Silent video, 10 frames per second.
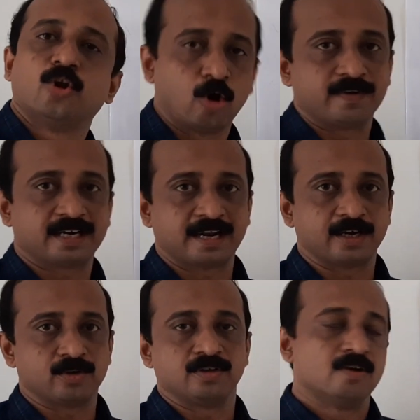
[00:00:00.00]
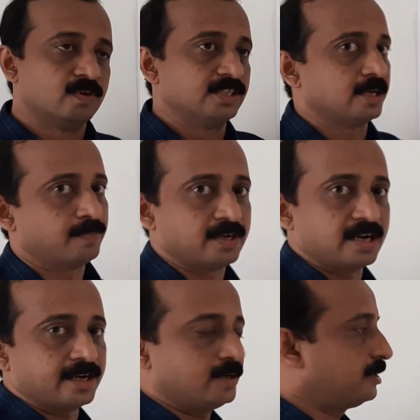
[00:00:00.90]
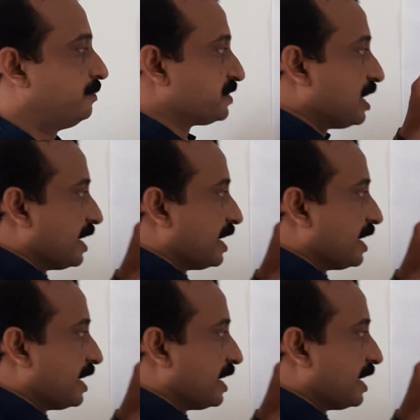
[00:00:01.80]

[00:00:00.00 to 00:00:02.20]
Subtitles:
lower triangular. What is upper triangular?